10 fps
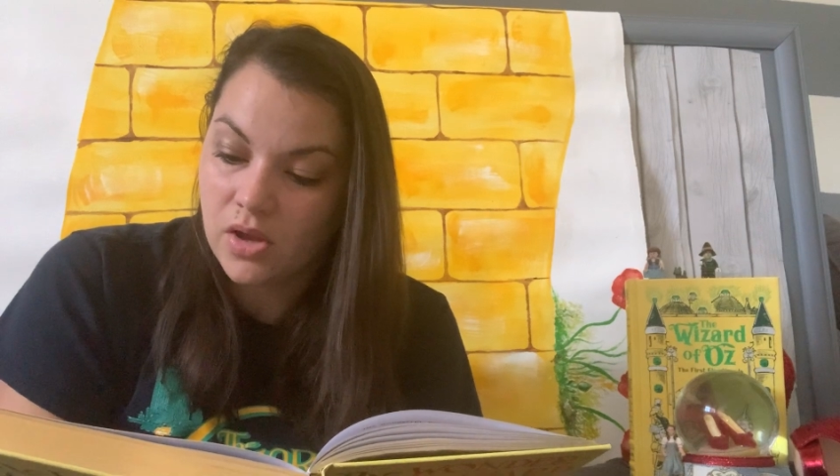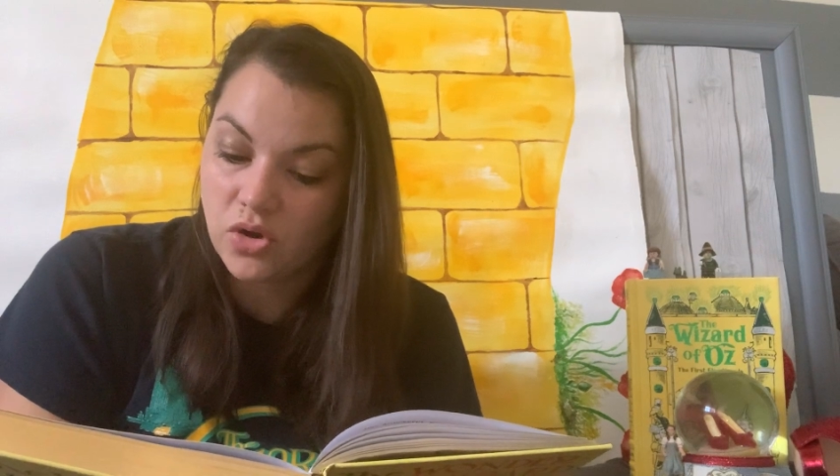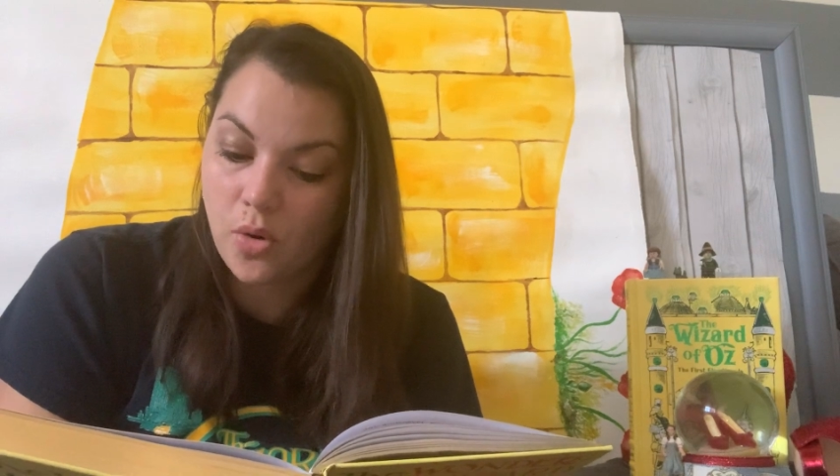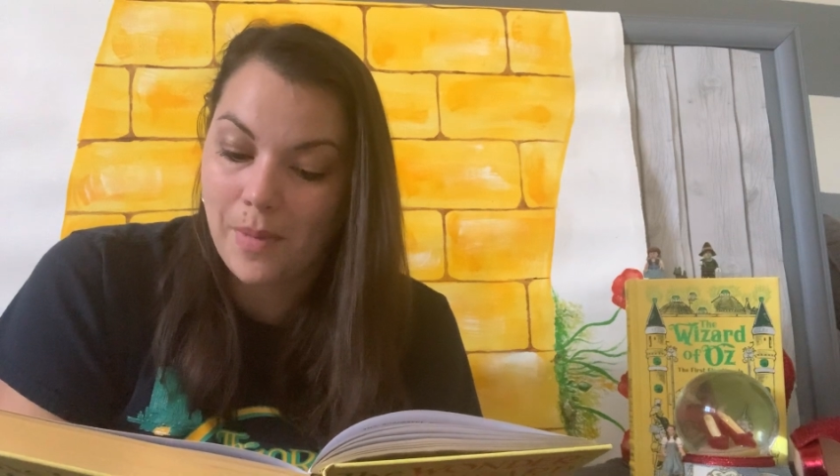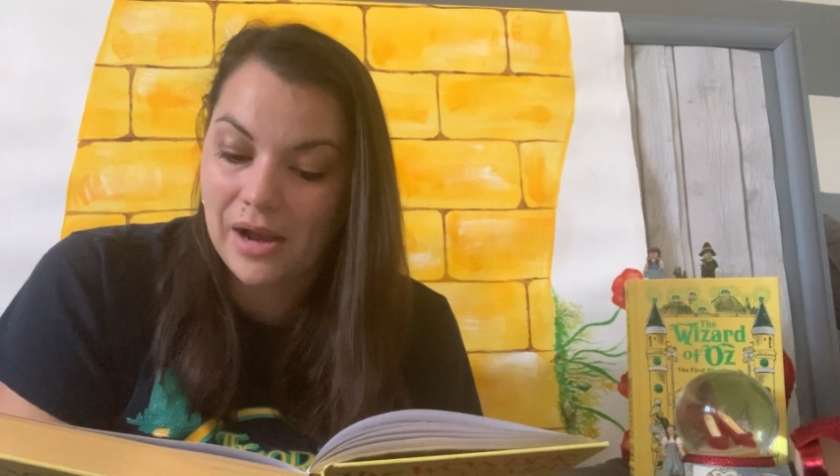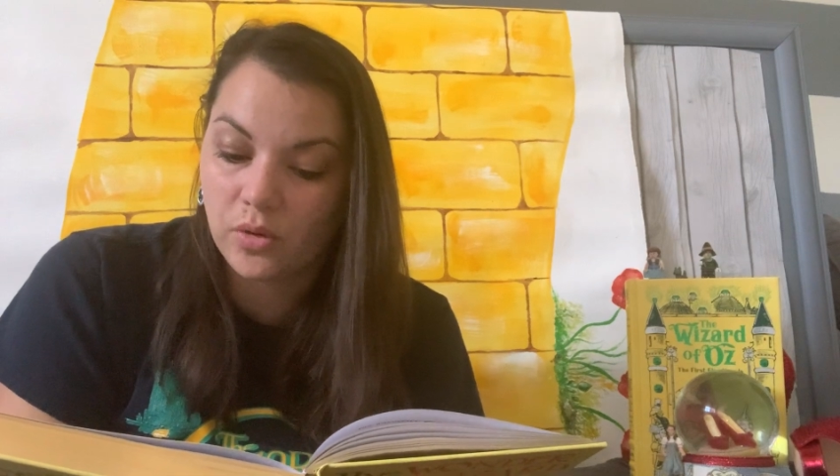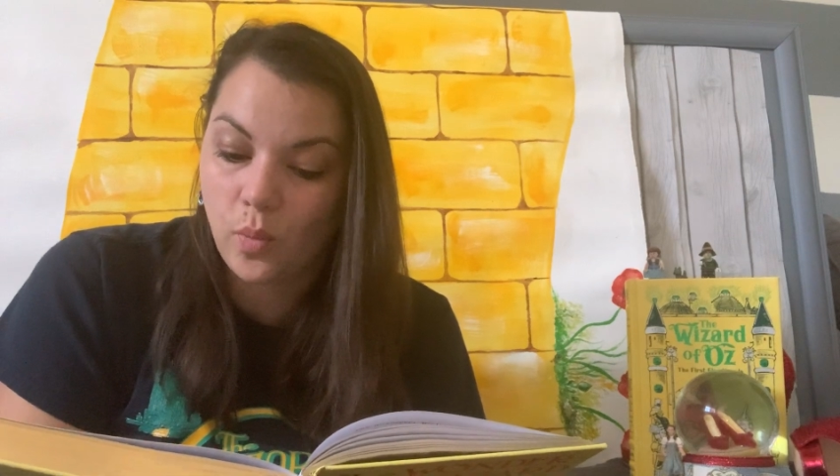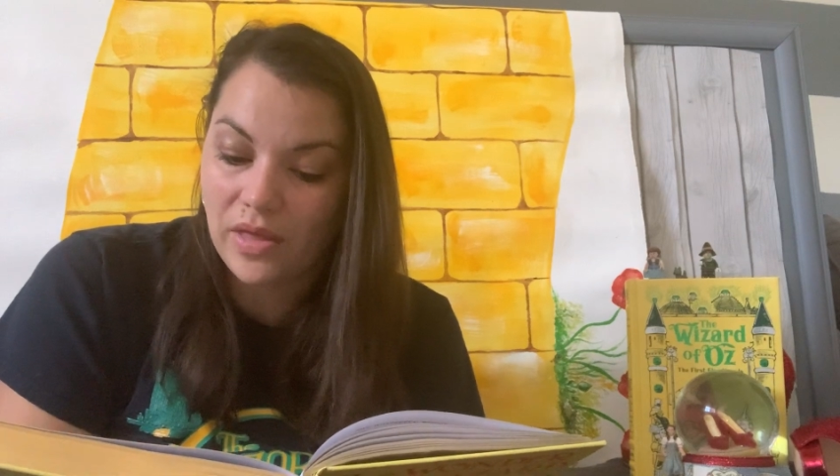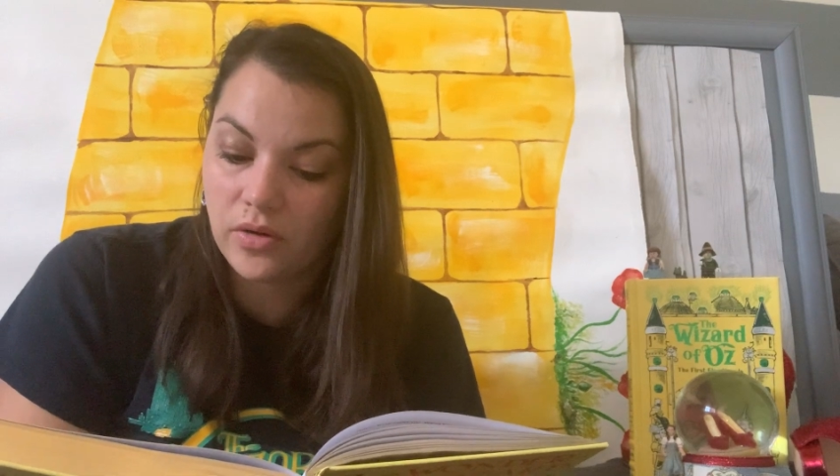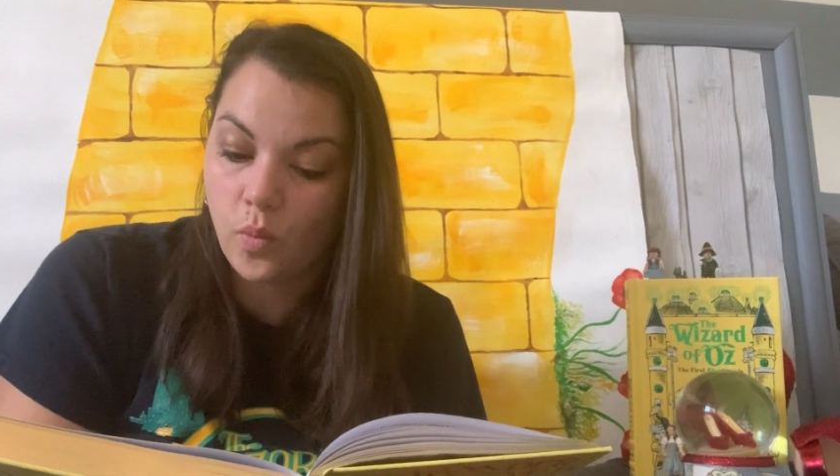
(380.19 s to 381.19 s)
no matter
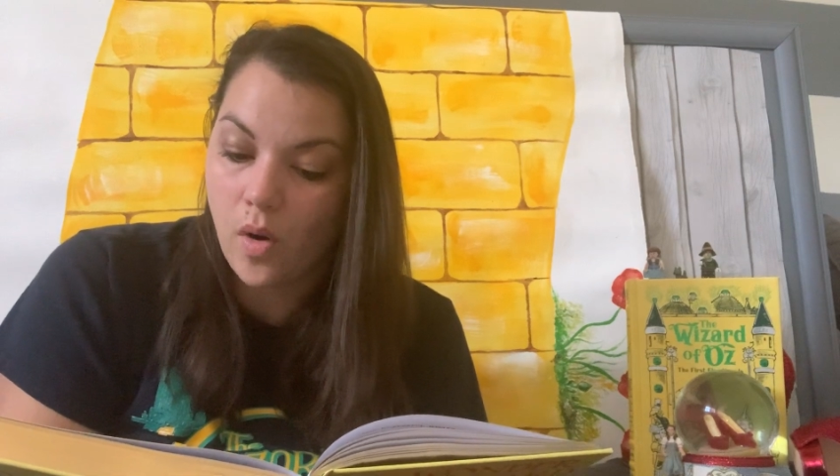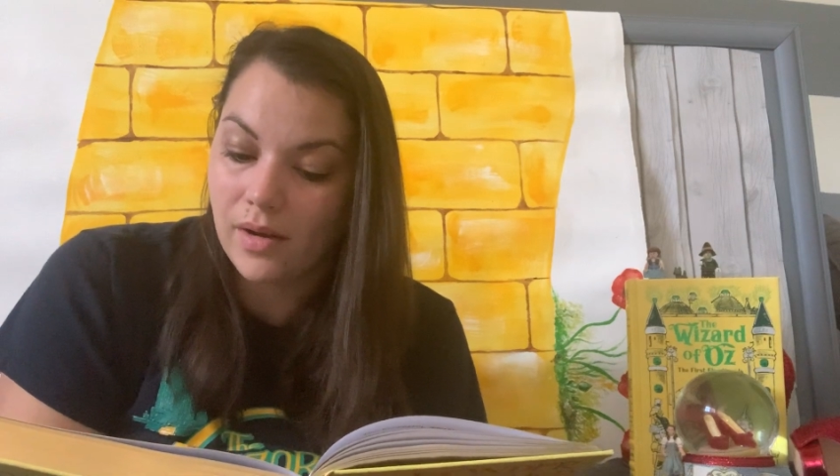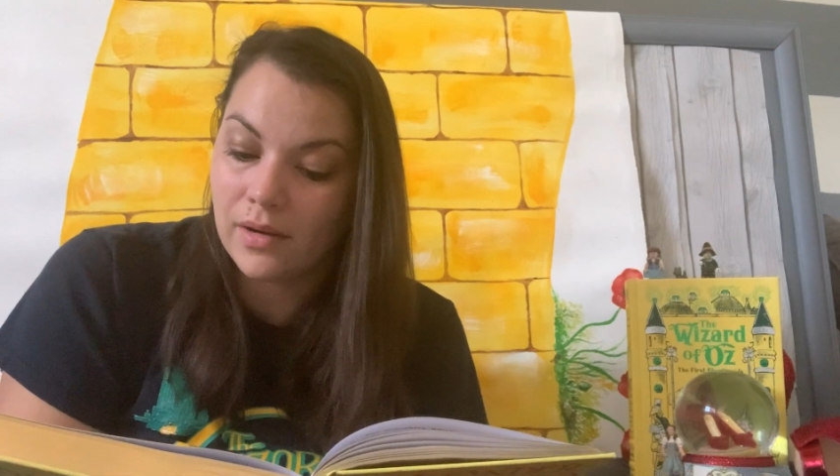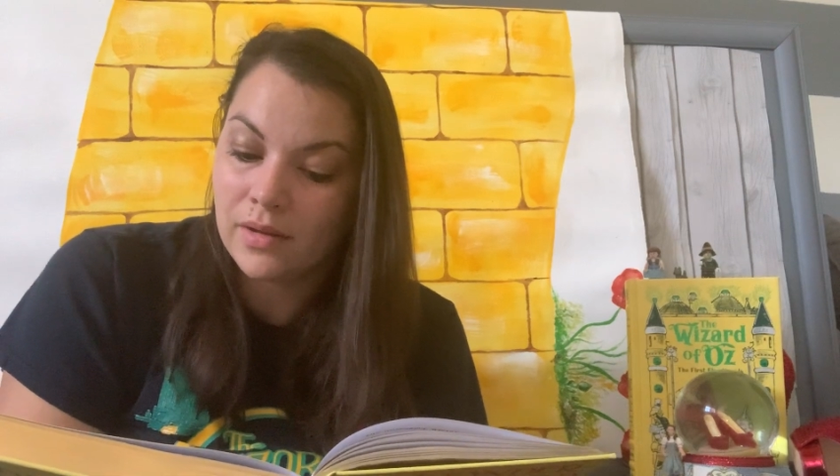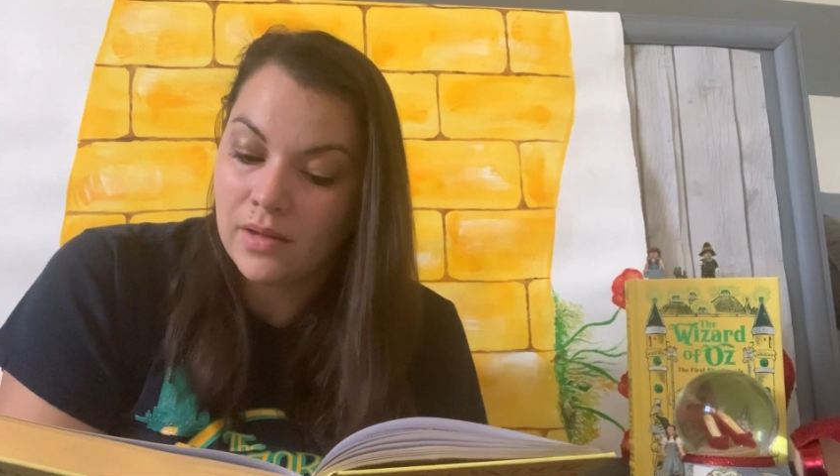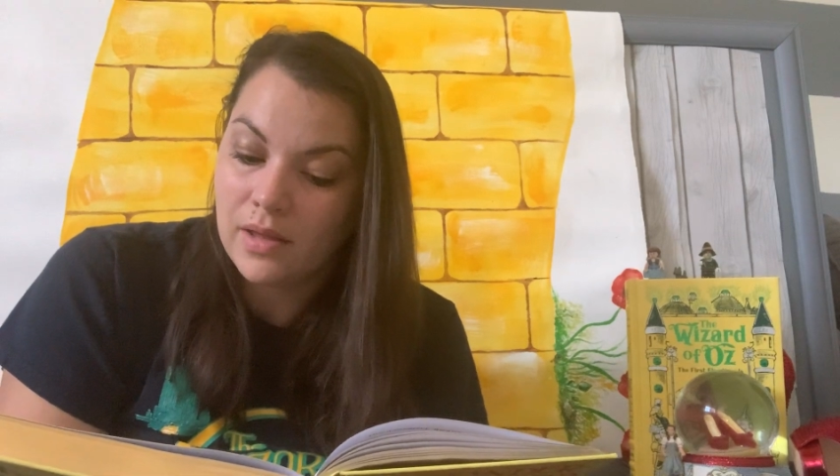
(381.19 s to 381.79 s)
whether one